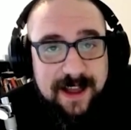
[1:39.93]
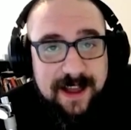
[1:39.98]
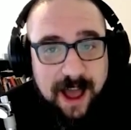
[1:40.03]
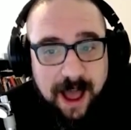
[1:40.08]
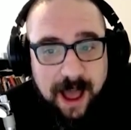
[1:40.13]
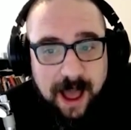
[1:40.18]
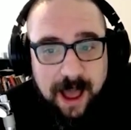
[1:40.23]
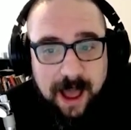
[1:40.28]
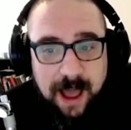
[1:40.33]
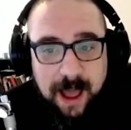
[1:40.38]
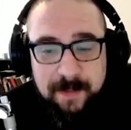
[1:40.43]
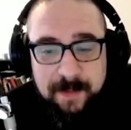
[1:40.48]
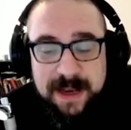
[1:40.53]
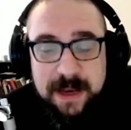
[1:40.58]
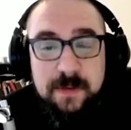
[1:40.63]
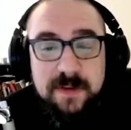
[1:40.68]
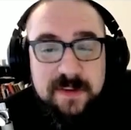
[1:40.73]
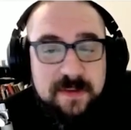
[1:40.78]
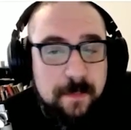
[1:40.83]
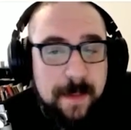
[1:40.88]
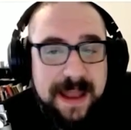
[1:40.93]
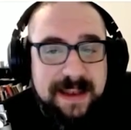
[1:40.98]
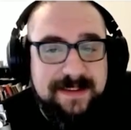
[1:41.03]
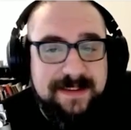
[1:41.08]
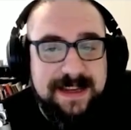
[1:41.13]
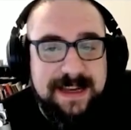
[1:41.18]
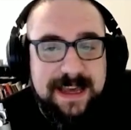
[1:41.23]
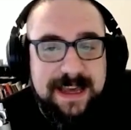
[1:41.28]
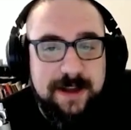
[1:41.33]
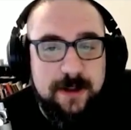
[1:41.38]
I mean, he was
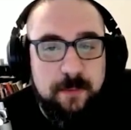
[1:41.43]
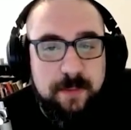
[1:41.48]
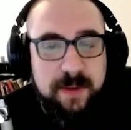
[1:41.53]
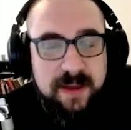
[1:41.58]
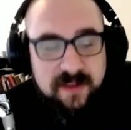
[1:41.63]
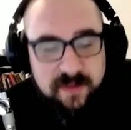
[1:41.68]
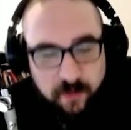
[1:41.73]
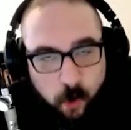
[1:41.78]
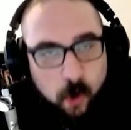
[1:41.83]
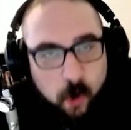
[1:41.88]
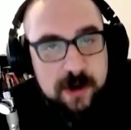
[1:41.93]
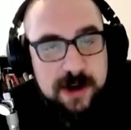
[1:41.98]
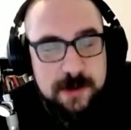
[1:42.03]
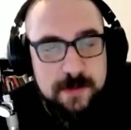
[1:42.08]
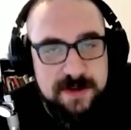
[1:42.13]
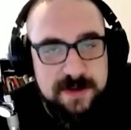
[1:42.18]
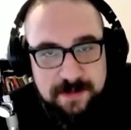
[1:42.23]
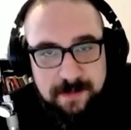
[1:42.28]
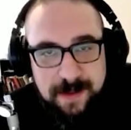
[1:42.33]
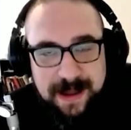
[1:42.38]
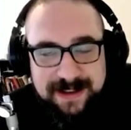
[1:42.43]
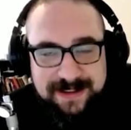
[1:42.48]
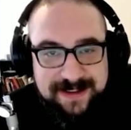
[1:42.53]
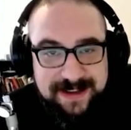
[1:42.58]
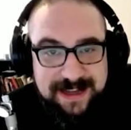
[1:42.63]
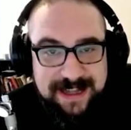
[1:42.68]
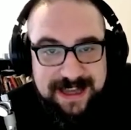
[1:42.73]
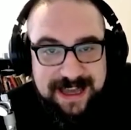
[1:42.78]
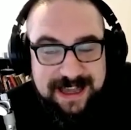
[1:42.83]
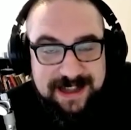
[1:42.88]
mentally ill before he was
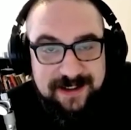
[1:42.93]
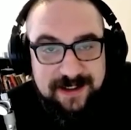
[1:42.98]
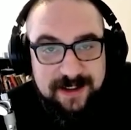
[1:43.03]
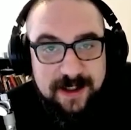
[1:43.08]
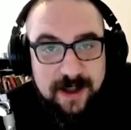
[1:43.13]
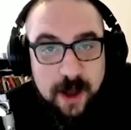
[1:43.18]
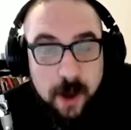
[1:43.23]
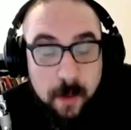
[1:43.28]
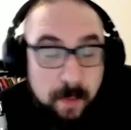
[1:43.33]
mentally ill,